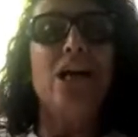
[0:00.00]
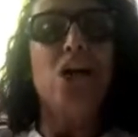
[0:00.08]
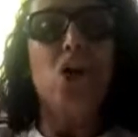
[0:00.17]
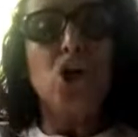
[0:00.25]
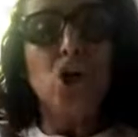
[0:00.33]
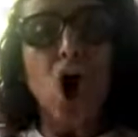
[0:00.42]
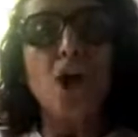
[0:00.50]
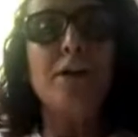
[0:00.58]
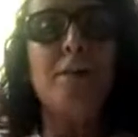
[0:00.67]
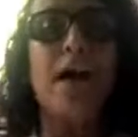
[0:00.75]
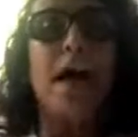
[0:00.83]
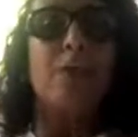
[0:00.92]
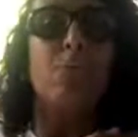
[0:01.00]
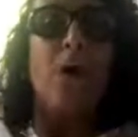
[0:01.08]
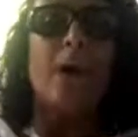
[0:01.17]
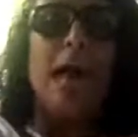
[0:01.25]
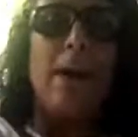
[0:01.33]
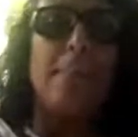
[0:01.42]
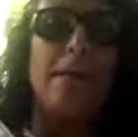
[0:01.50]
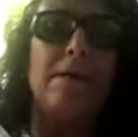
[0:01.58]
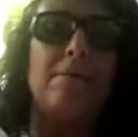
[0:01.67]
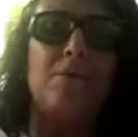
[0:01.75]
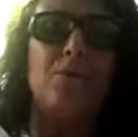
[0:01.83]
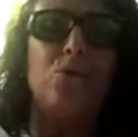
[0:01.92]
Not what happened
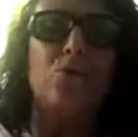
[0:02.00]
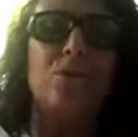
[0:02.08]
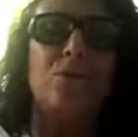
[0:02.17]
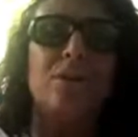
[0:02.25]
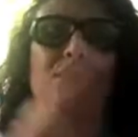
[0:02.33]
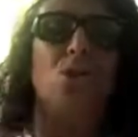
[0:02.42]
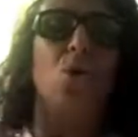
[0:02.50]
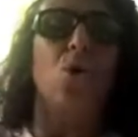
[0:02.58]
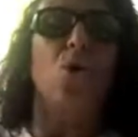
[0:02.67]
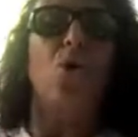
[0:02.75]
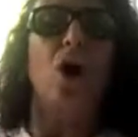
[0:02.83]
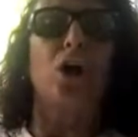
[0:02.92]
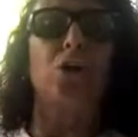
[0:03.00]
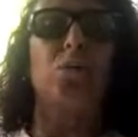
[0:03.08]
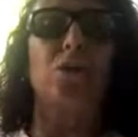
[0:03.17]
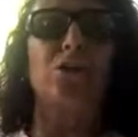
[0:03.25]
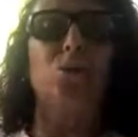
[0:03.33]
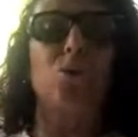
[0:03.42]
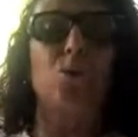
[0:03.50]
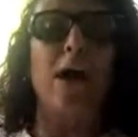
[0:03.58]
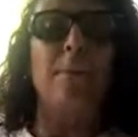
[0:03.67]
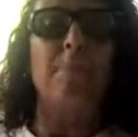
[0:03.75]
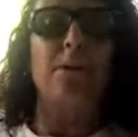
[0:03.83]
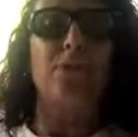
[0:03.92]
a few seconds ago, not what is going to
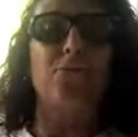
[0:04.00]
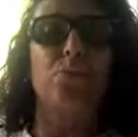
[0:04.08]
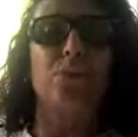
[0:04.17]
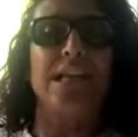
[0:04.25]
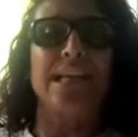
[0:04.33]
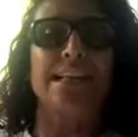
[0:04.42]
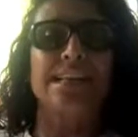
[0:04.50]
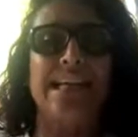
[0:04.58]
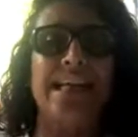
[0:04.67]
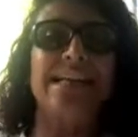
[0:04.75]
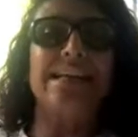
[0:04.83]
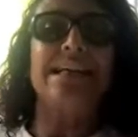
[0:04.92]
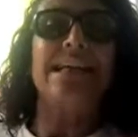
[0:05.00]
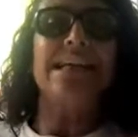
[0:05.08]
happen a few seconds later,